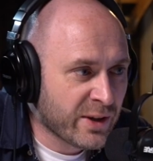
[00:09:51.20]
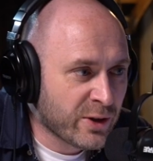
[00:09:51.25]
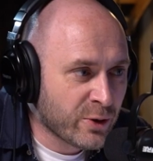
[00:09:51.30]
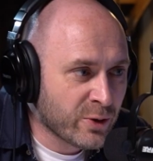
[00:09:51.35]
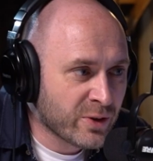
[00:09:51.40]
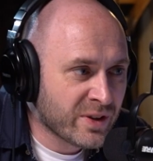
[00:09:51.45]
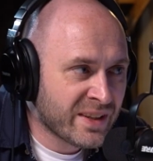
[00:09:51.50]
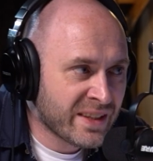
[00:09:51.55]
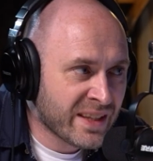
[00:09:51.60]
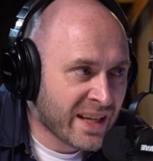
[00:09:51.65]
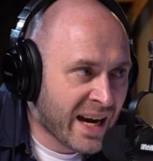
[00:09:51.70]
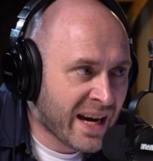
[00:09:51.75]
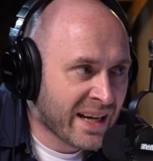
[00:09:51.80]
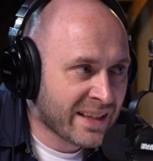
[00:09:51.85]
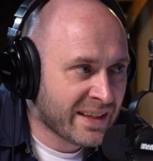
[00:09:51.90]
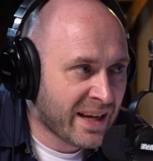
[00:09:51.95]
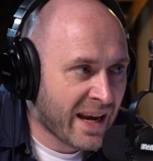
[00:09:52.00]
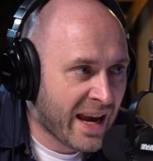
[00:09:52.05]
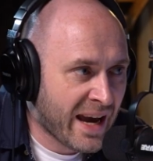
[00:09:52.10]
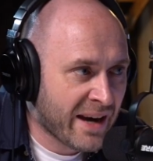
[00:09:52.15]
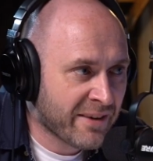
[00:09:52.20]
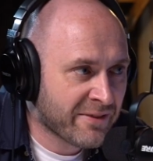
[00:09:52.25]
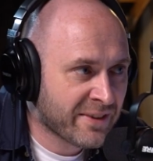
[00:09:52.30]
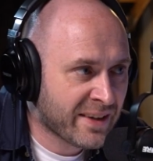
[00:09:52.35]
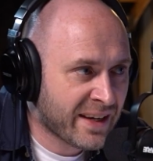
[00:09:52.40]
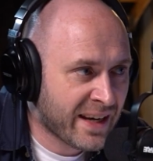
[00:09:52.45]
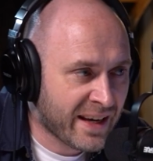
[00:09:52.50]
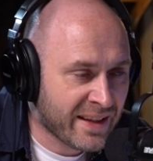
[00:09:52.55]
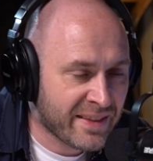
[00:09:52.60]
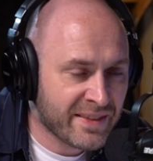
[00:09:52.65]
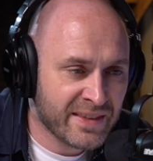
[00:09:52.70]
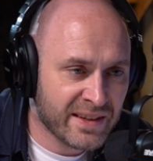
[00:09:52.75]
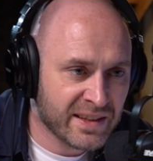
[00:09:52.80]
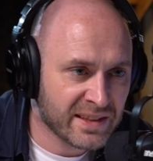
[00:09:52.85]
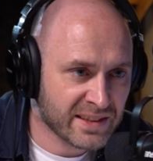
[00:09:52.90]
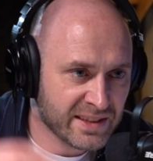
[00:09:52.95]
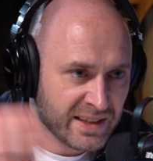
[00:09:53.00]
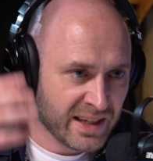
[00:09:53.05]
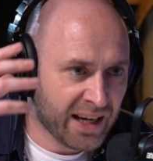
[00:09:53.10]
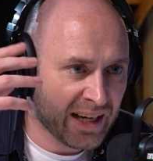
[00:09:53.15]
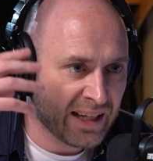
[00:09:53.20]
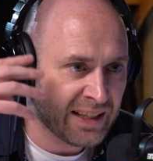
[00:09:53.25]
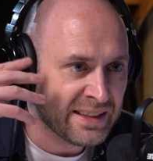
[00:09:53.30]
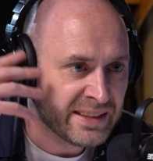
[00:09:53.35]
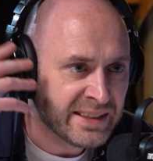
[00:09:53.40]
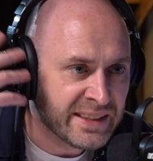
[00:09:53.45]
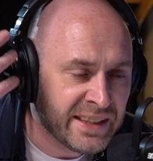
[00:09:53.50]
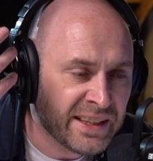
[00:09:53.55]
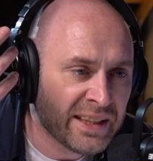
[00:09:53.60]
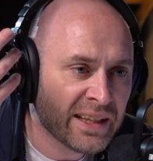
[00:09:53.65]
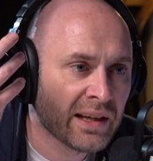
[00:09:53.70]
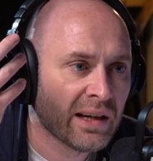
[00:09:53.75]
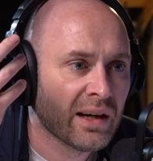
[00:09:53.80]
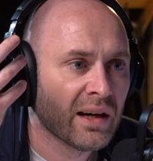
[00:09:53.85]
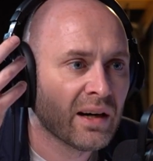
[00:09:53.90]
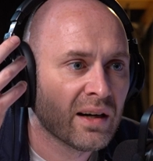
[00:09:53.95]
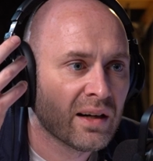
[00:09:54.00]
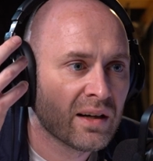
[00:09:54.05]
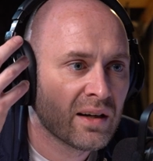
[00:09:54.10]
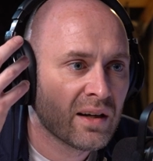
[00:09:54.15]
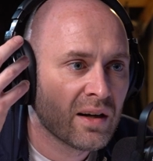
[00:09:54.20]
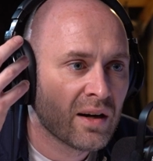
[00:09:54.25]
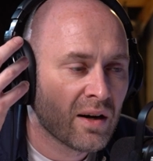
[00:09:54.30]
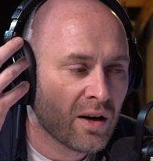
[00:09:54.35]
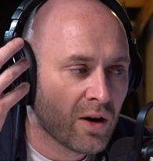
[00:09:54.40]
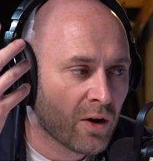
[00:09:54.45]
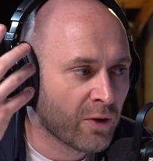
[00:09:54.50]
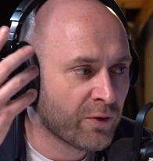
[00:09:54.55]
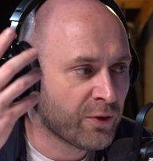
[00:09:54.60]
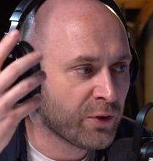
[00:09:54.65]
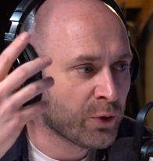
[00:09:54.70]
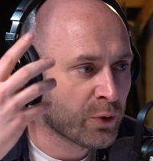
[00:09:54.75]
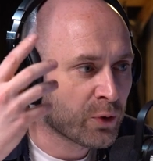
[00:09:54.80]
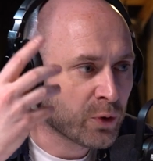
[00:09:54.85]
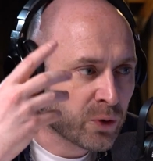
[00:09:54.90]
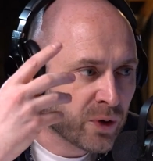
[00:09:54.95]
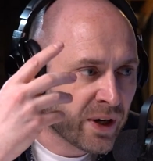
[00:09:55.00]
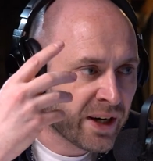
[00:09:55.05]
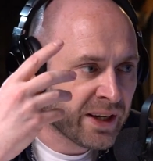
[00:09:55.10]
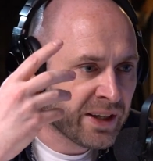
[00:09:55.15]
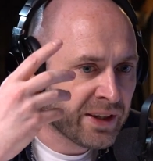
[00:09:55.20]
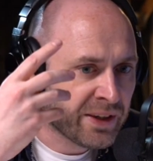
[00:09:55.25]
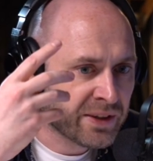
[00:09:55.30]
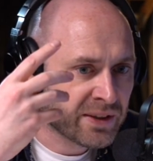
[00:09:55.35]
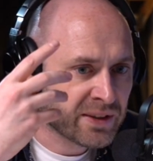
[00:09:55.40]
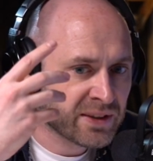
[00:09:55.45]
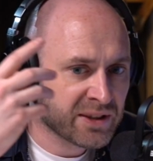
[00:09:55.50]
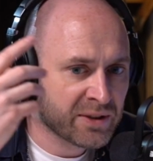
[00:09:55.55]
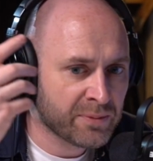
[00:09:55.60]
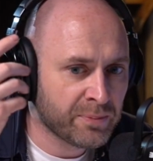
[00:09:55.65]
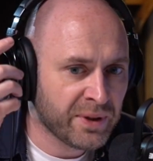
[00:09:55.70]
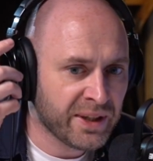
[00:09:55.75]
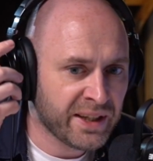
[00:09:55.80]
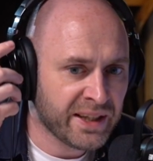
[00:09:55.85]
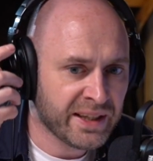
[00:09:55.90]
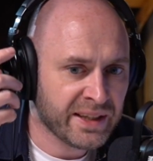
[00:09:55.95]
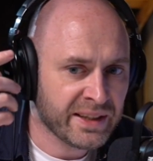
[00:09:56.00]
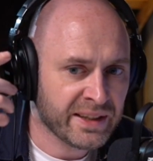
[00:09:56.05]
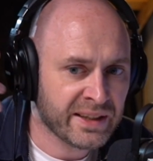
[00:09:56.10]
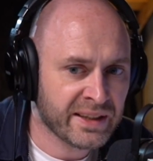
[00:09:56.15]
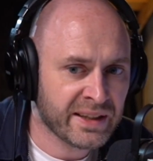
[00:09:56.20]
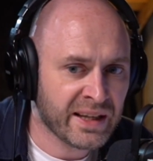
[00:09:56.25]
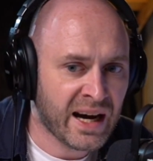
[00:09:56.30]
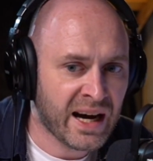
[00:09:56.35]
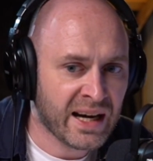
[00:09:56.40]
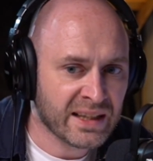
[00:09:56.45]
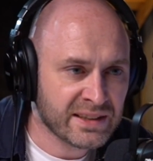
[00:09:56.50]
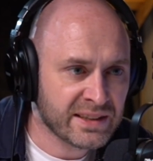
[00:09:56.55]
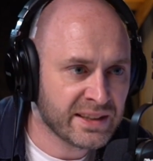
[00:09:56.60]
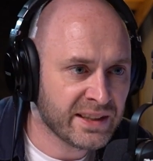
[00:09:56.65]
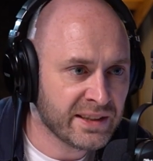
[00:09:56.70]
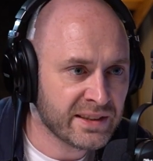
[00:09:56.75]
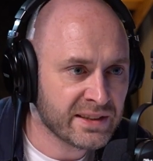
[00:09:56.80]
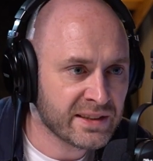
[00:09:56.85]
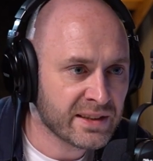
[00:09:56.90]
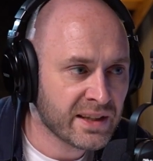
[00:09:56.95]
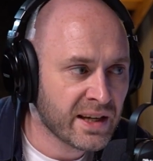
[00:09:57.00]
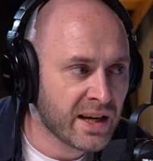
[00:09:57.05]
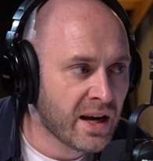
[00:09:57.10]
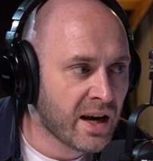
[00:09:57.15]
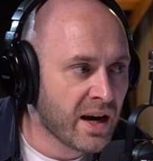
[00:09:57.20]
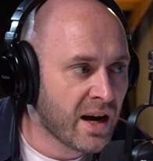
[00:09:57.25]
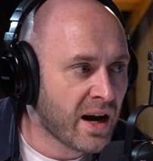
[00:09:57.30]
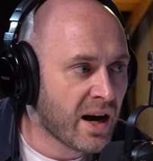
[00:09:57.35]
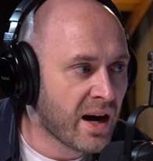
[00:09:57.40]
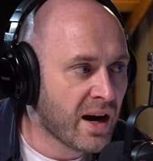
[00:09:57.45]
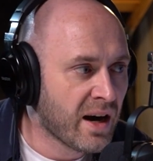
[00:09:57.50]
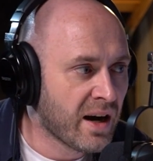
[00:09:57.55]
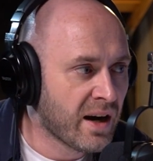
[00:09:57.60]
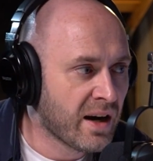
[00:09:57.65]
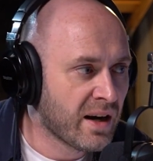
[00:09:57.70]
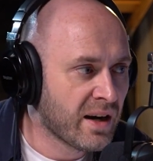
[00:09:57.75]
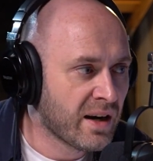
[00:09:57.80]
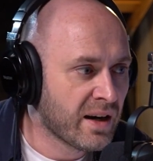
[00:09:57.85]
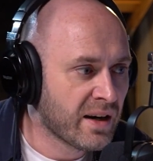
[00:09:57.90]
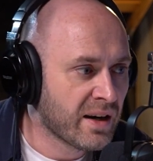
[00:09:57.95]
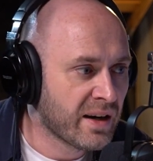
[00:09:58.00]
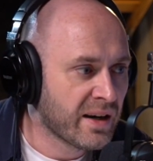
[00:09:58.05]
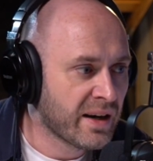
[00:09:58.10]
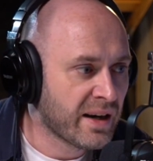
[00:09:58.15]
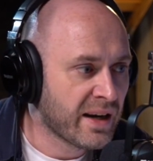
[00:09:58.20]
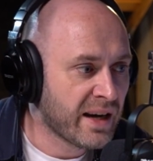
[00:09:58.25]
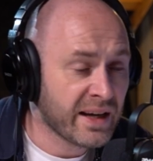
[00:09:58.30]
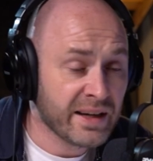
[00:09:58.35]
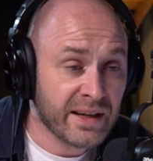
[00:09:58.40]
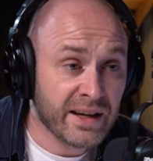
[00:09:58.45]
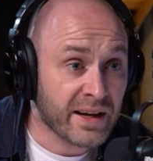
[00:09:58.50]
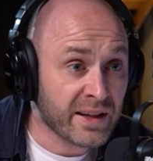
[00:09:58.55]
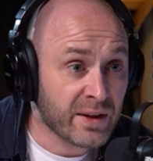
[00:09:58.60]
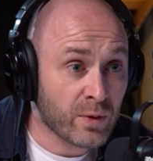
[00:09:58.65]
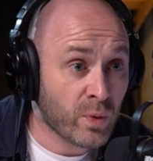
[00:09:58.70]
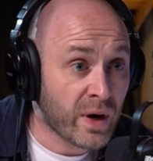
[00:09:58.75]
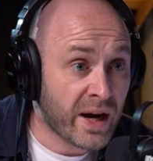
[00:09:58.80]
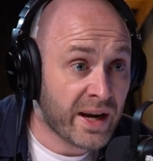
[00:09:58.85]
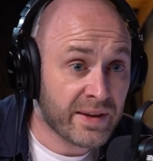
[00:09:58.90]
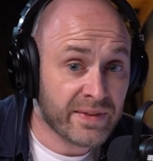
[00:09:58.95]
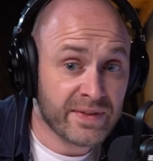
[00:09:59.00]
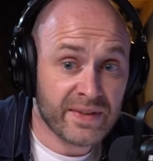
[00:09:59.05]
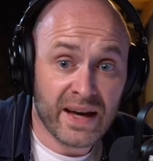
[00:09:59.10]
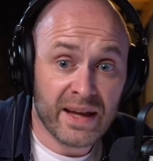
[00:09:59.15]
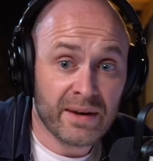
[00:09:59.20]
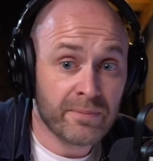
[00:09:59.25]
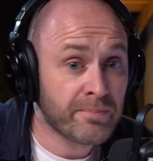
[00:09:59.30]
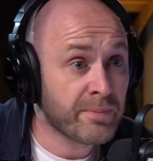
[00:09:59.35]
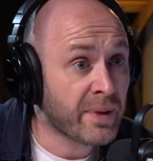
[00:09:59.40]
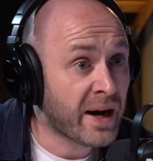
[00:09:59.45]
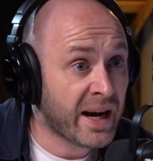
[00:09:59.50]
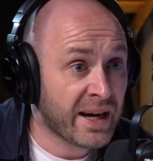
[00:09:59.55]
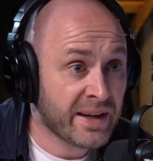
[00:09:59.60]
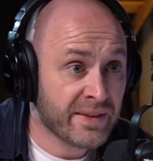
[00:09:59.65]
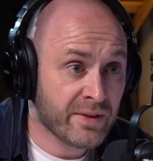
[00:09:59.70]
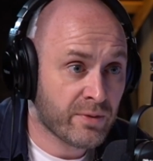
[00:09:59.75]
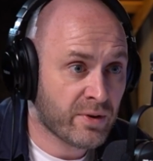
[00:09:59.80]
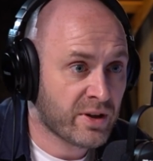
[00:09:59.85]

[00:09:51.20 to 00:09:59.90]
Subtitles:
could not get this idea of Ukrainians being Nazis any other way than by the